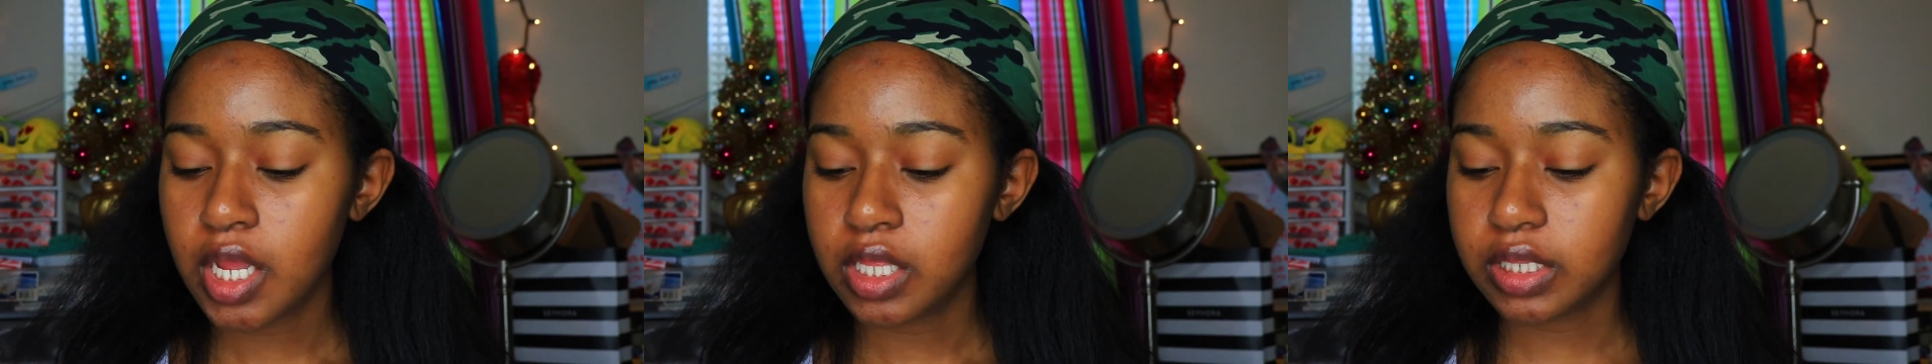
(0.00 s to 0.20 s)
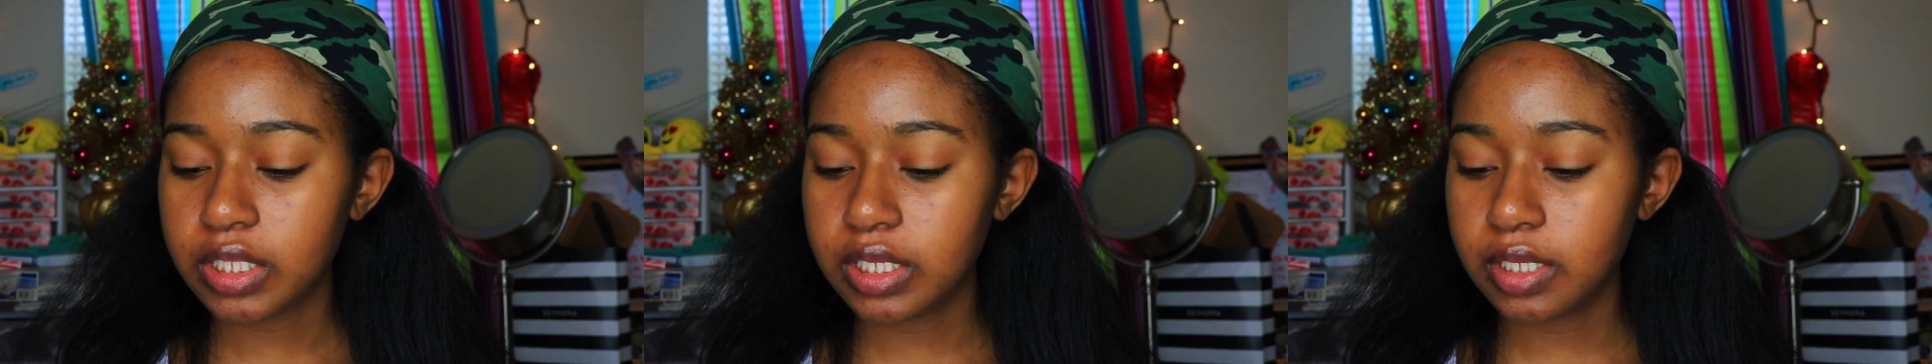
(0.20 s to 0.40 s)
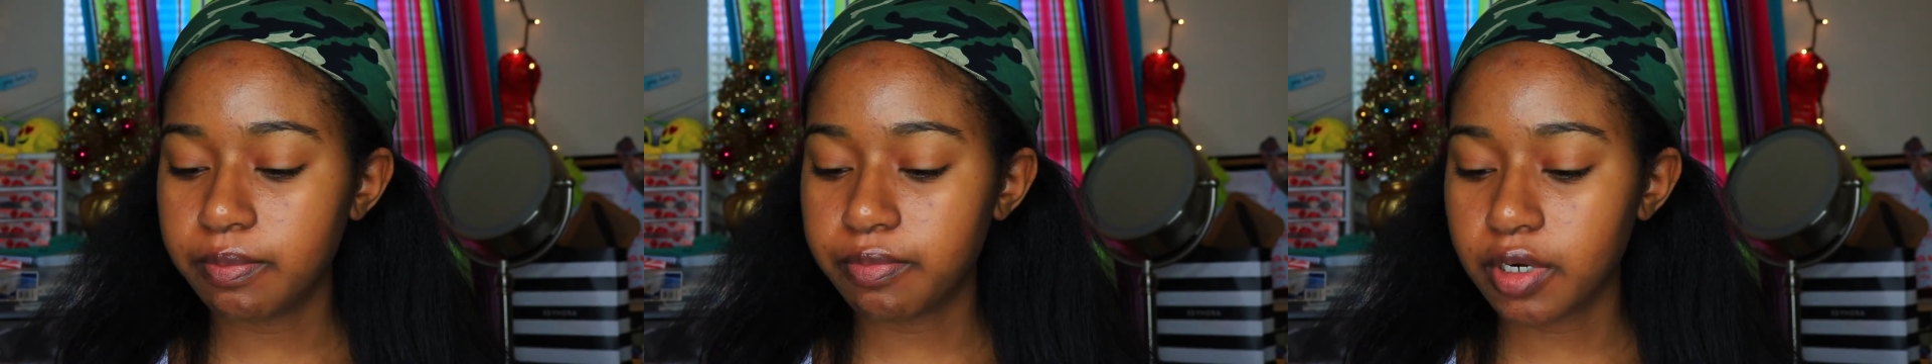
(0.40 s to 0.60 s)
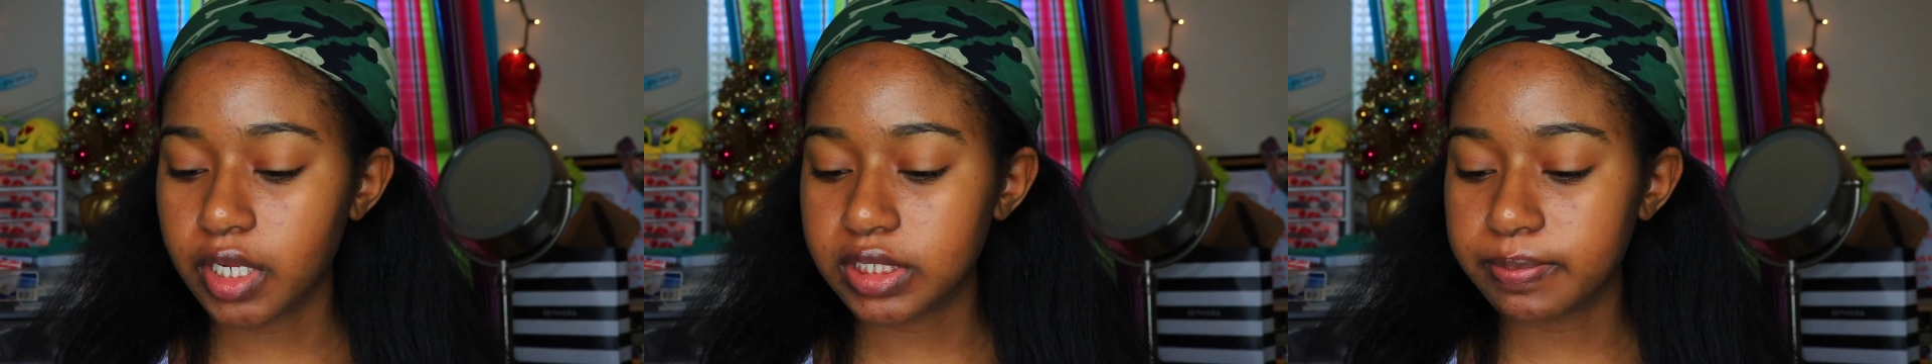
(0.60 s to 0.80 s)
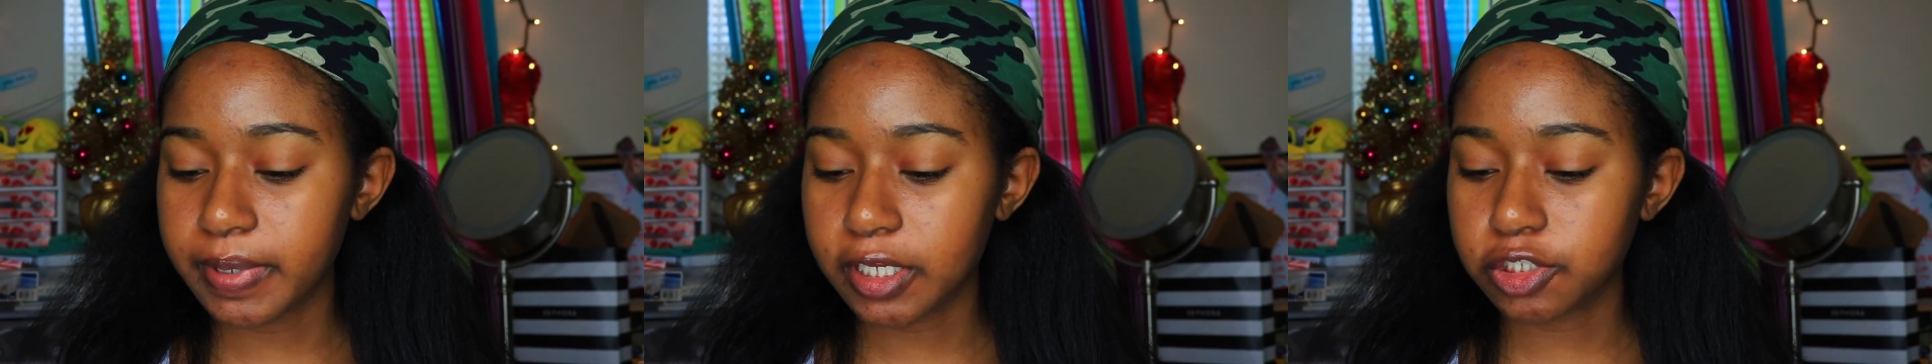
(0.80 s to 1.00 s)
the
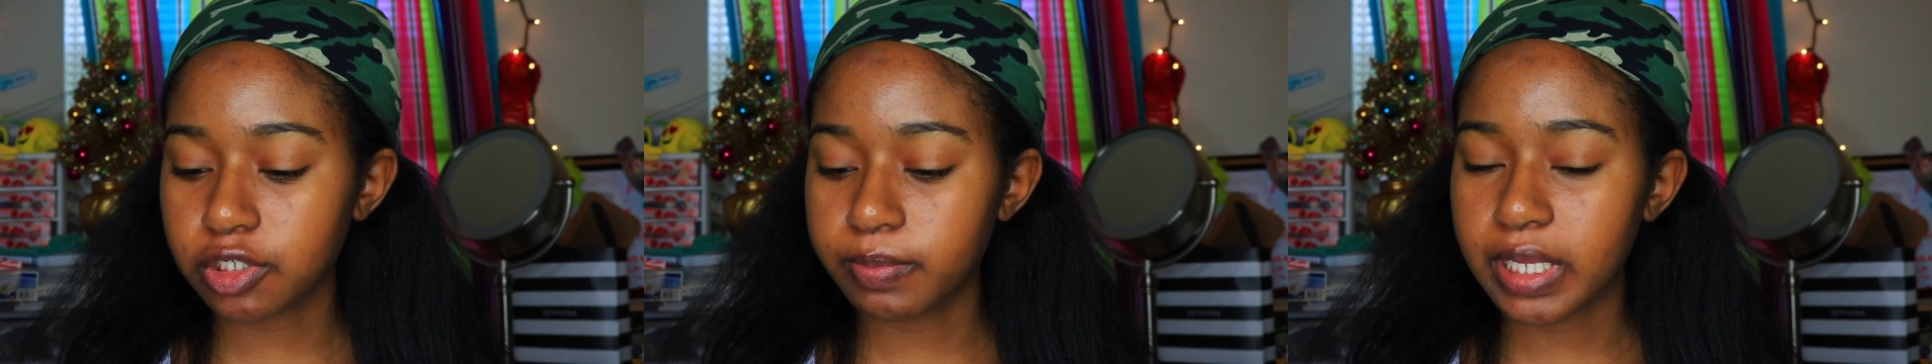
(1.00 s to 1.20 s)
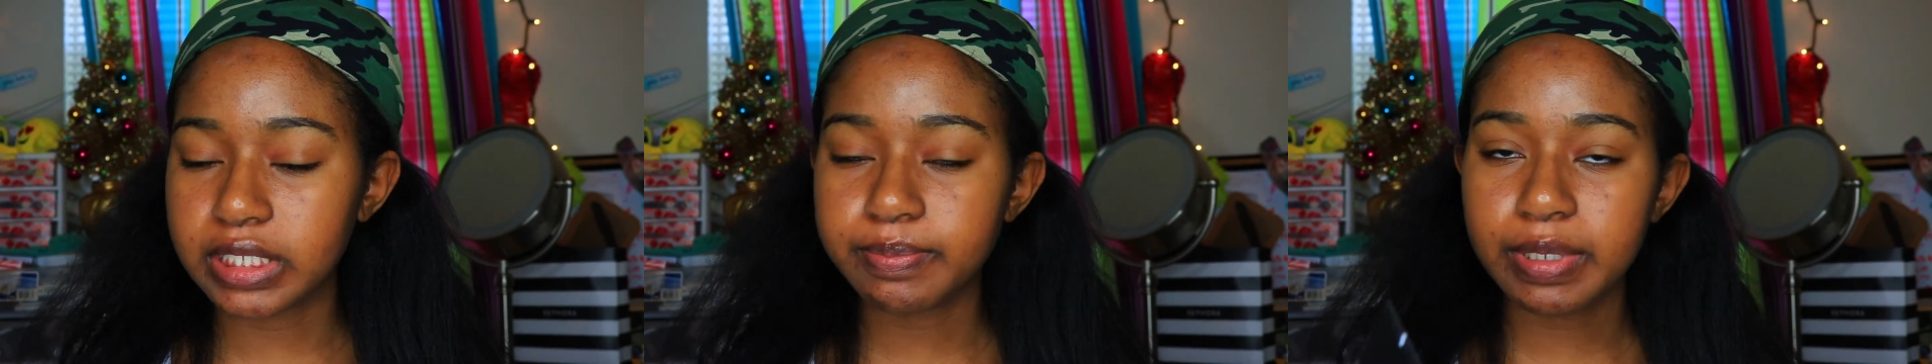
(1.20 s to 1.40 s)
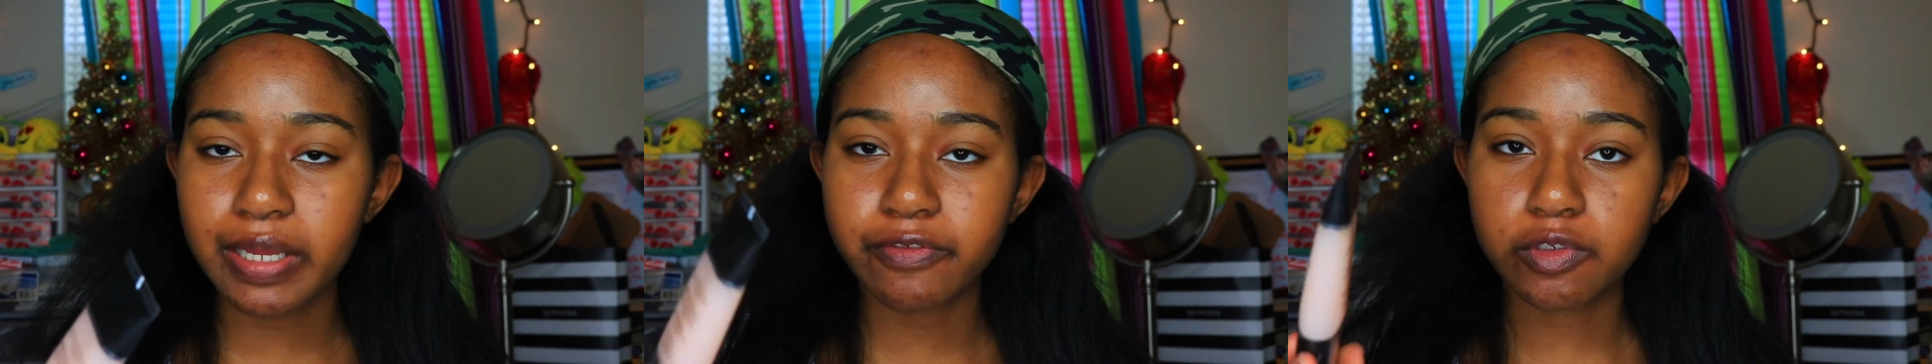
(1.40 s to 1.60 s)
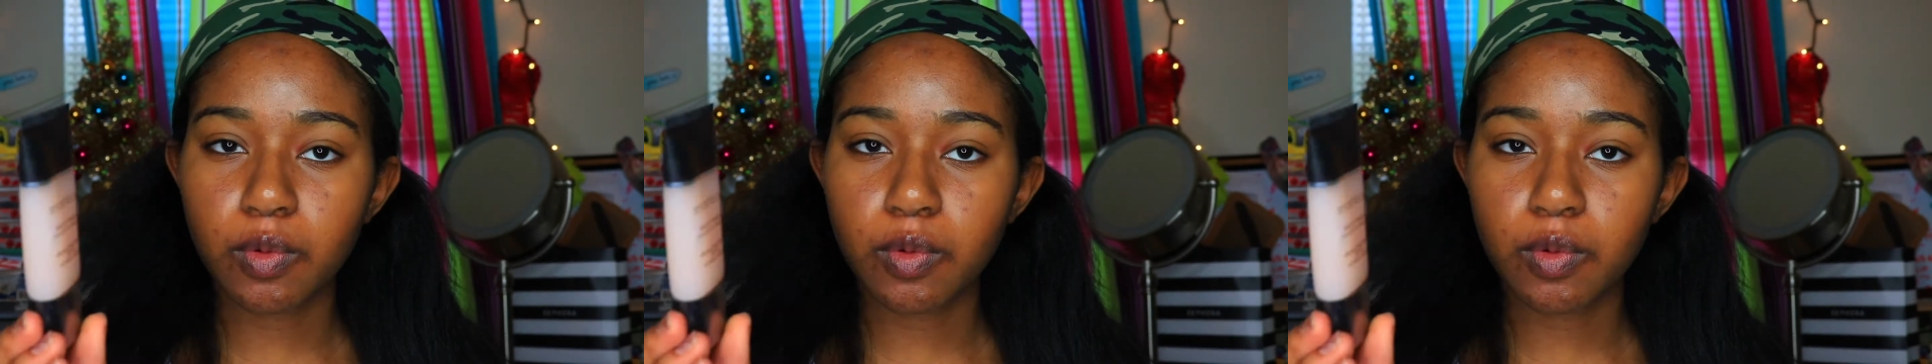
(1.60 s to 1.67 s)
Broad Spectrum SPF